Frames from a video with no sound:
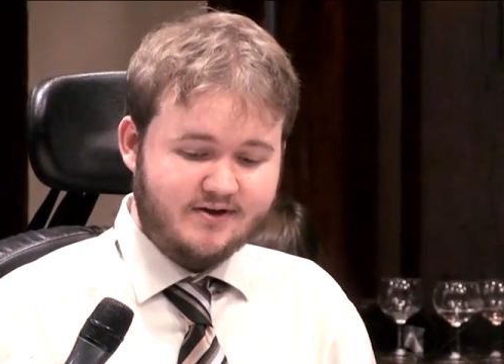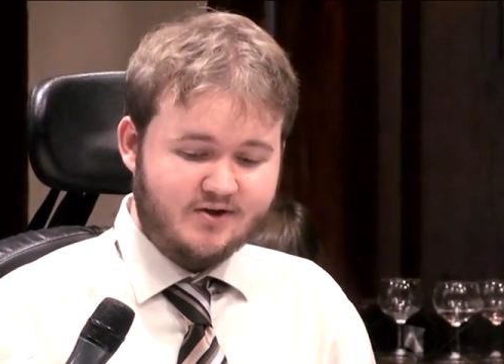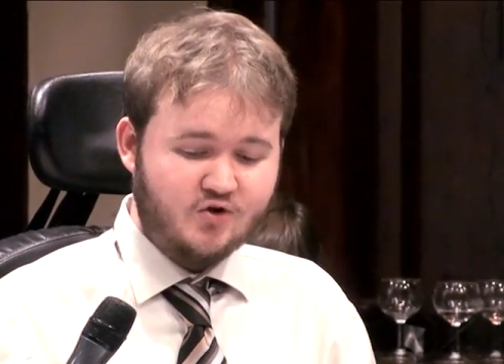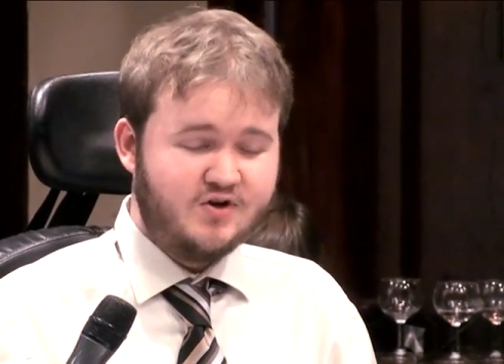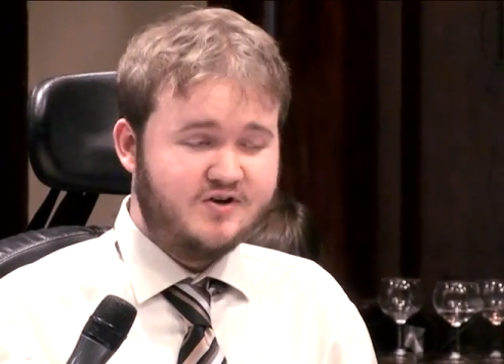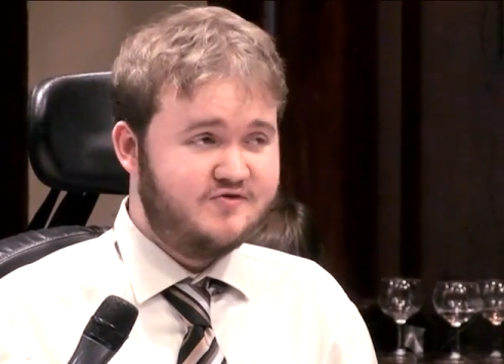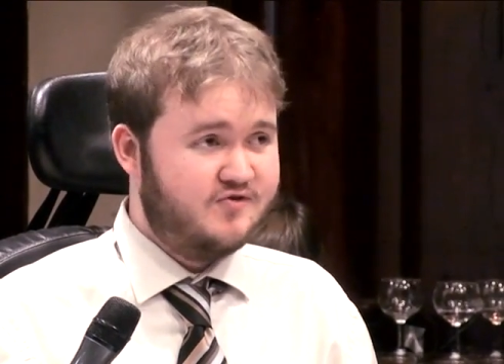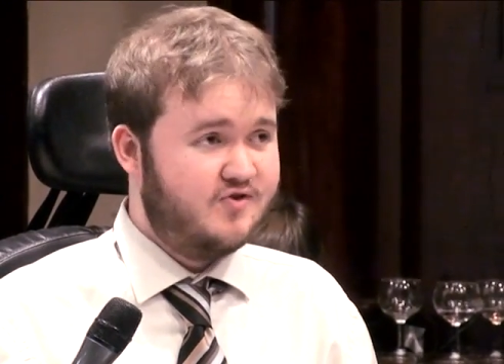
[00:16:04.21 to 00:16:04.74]

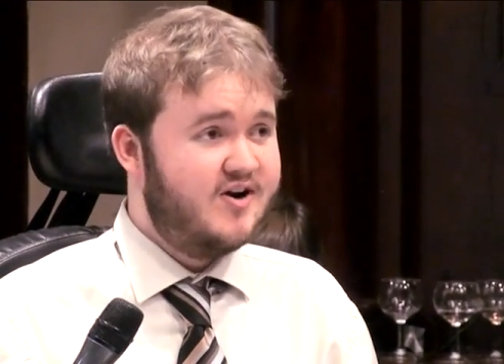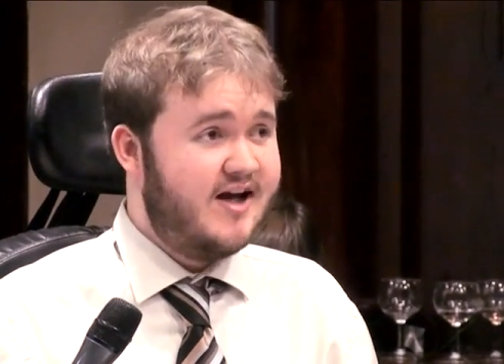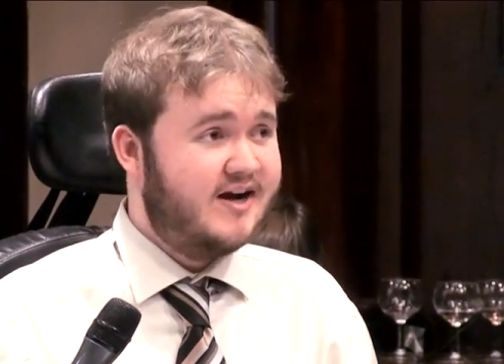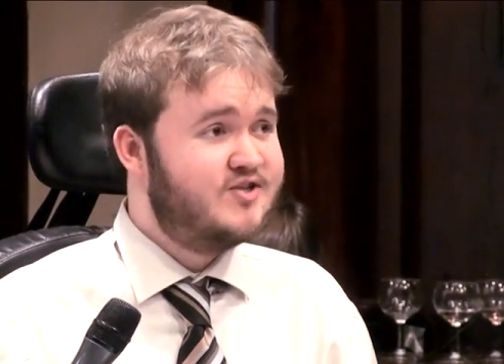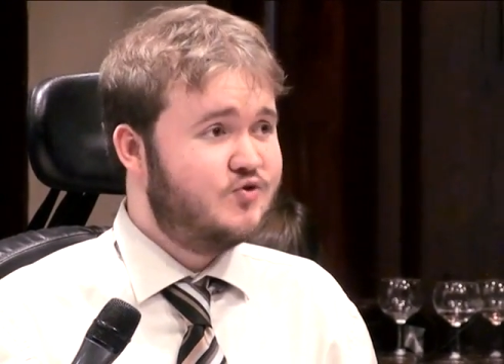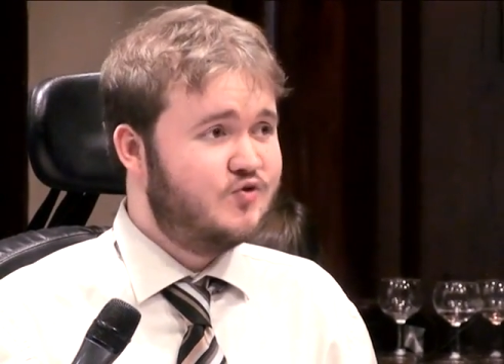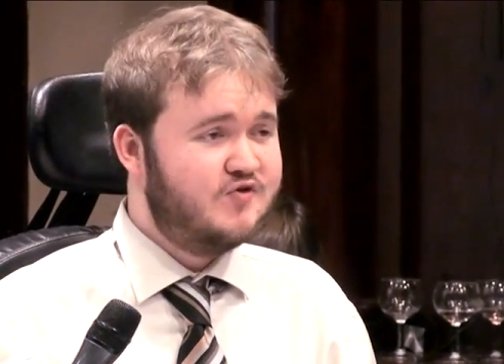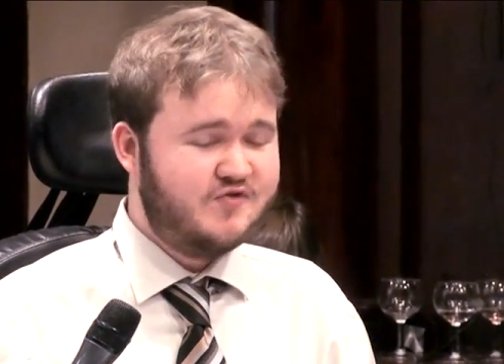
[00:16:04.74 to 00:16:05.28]
looking for an
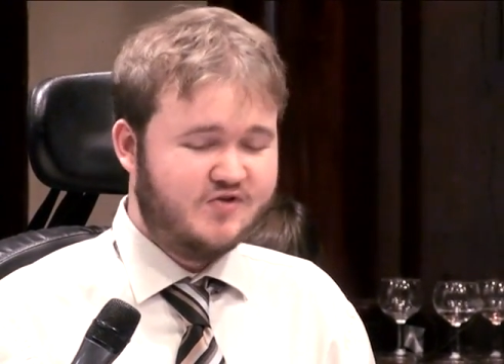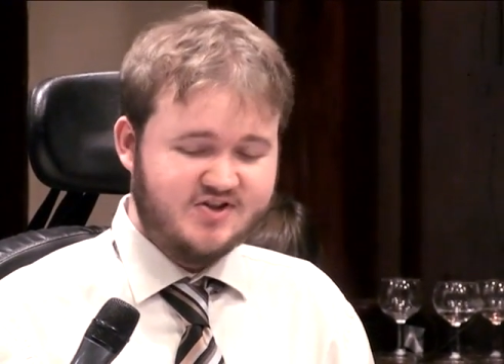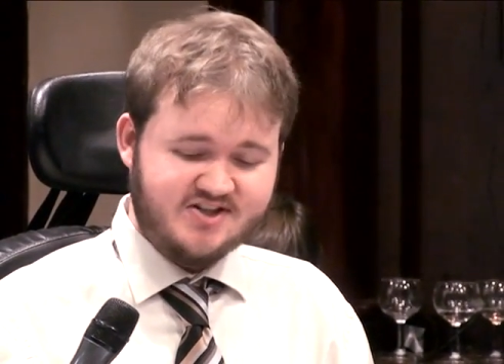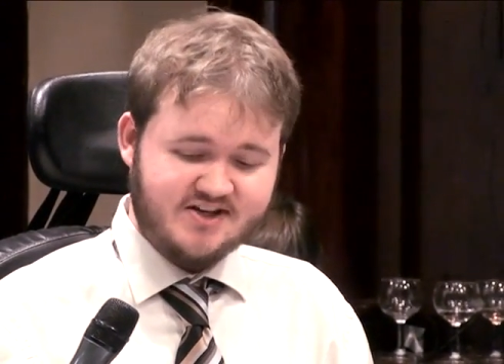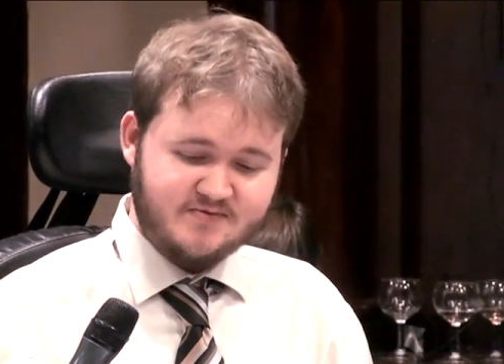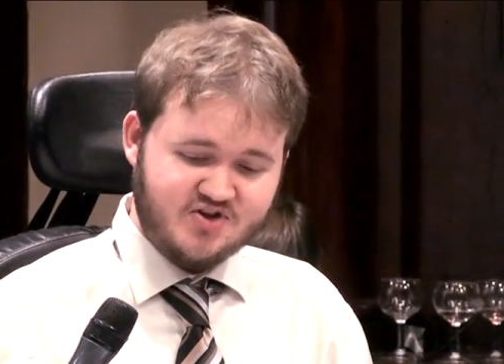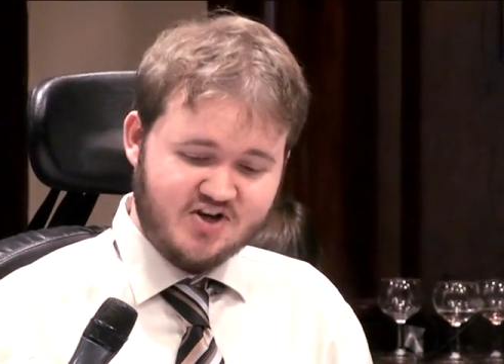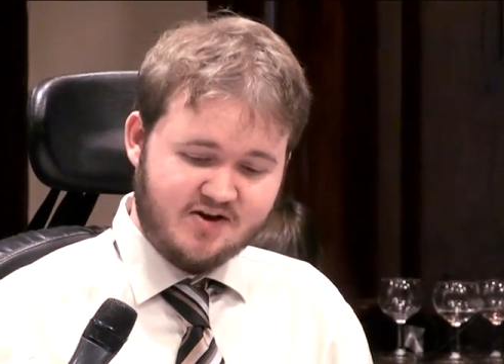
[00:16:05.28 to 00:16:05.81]
actual
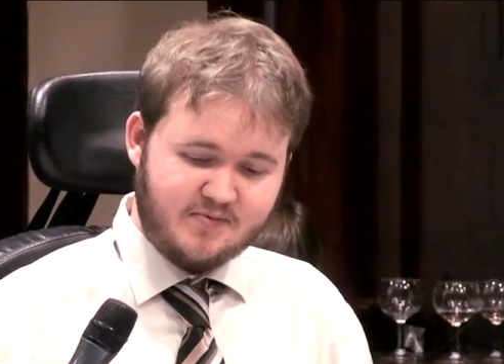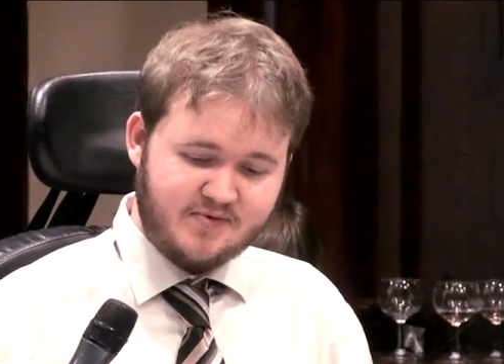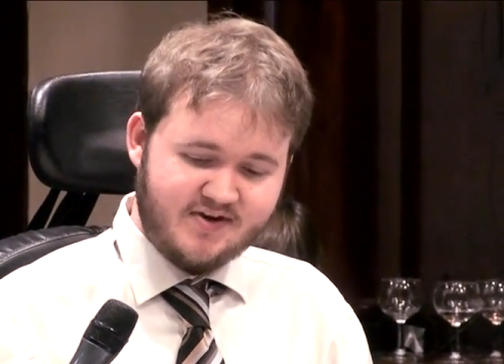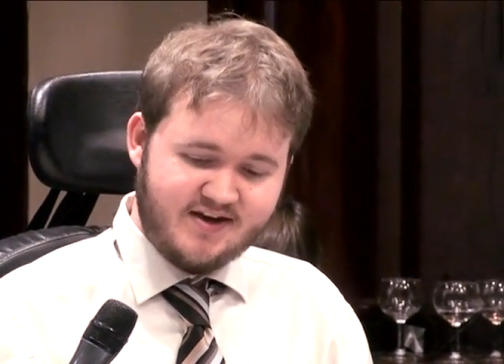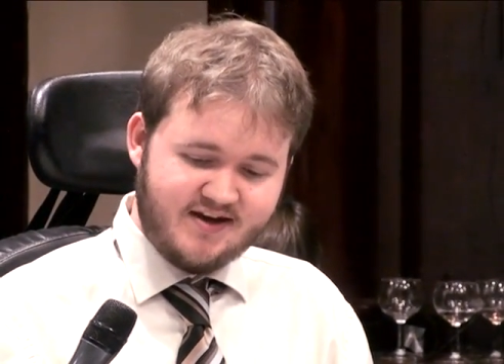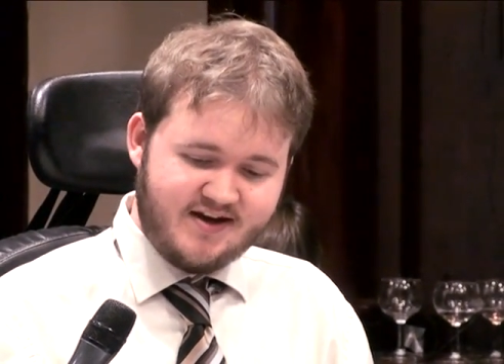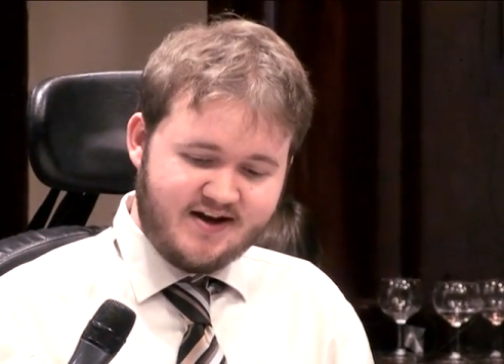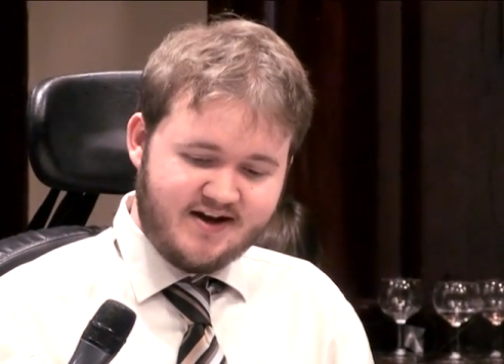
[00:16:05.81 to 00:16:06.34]
full-time job
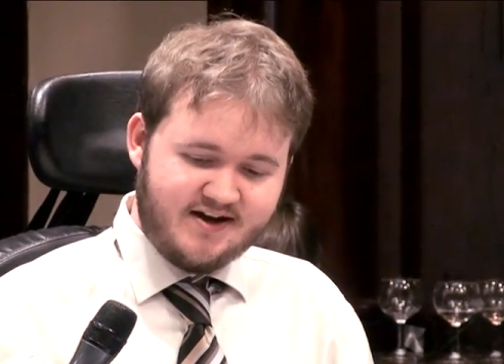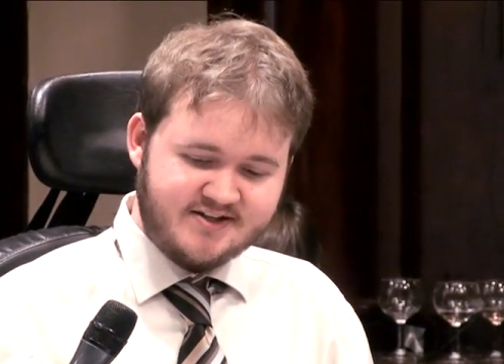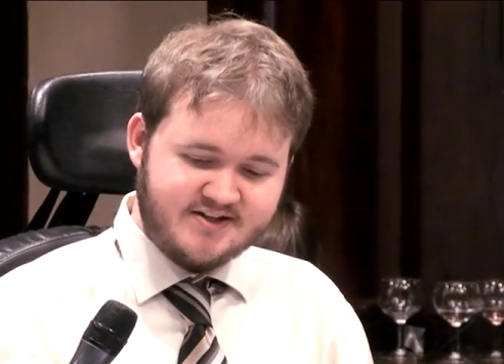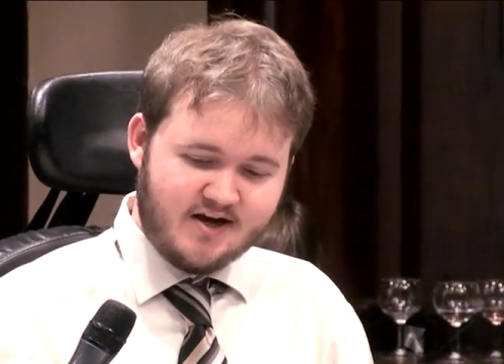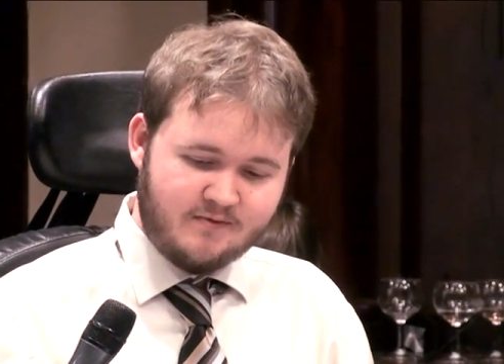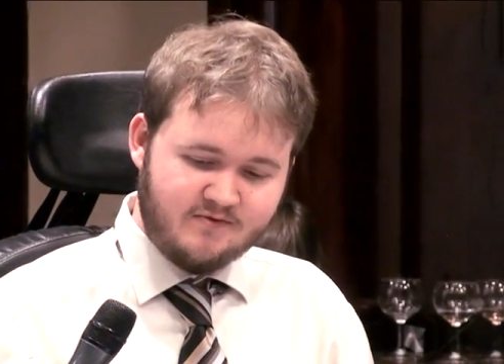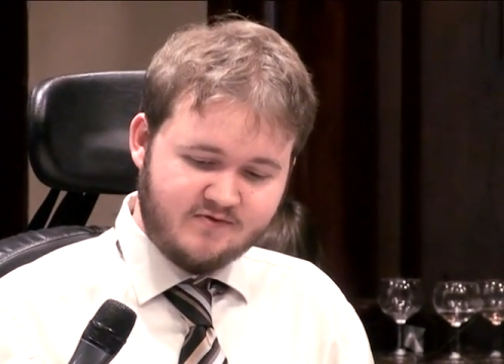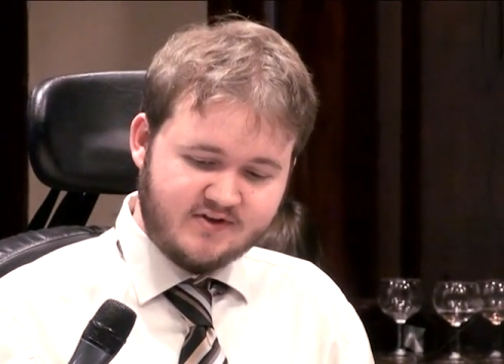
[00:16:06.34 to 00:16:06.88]
on
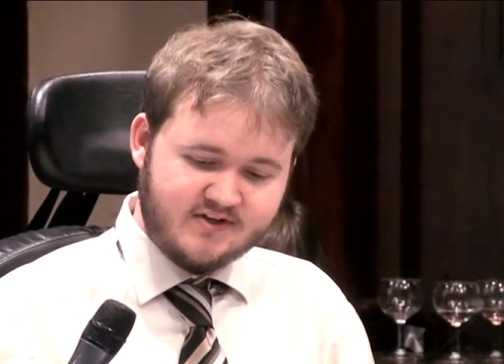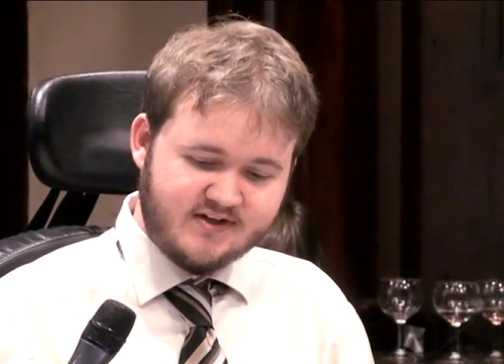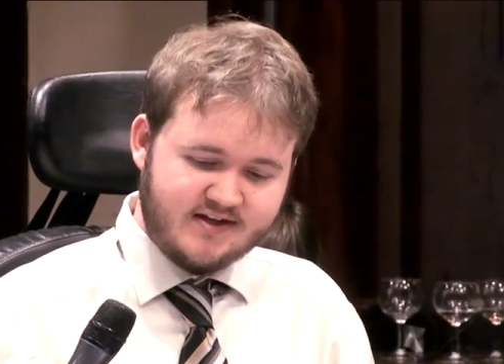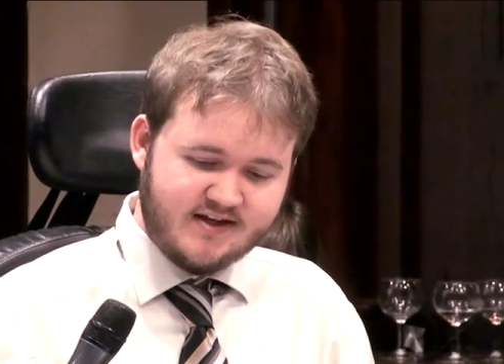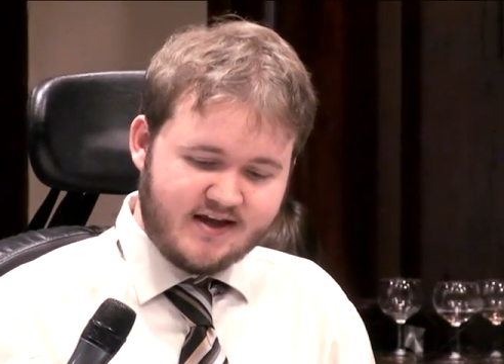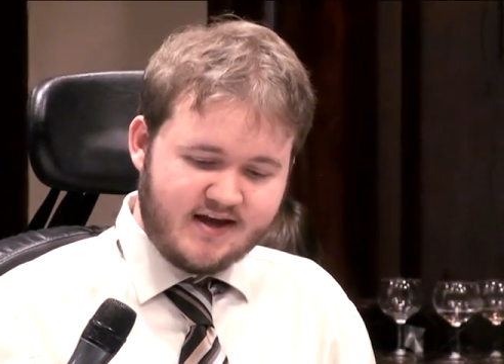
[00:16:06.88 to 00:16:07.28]
top of it.